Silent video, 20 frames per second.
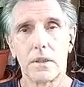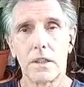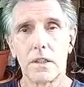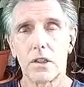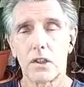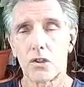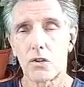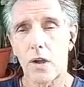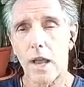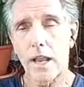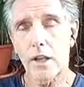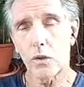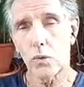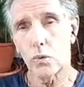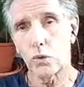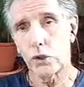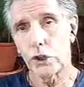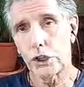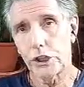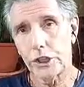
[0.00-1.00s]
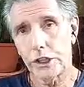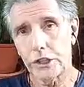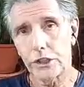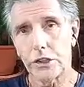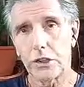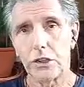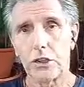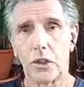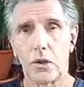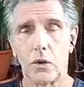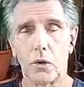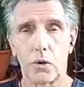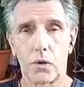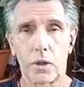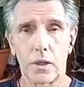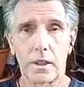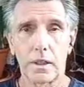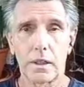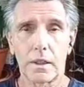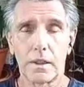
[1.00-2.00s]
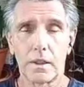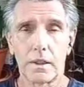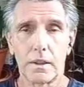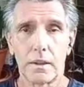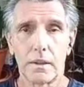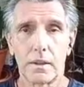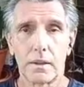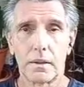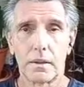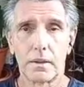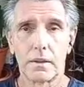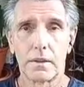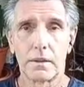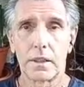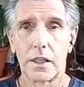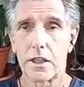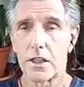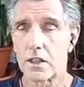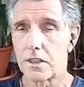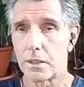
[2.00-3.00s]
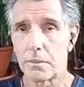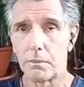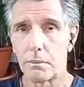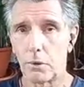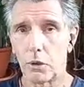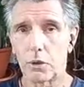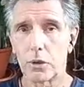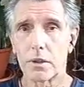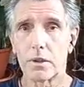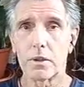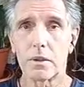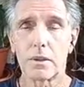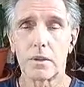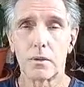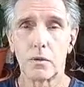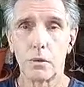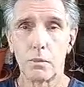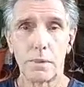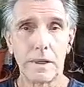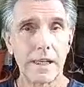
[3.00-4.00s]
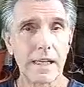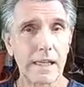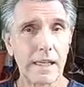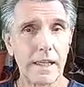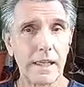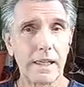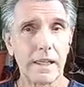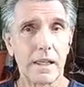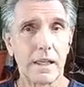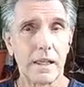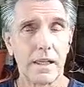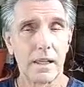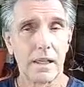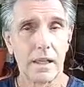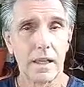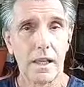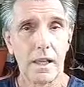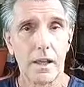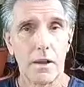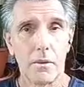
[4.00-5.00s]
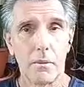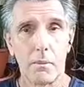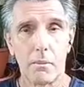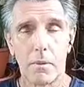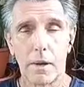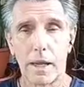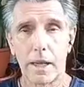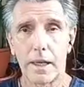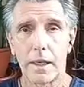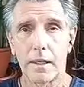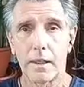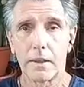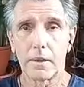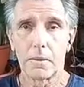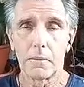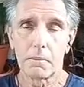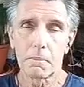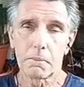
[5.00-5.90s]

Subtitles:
is trying to shield the organ that is important to be clean by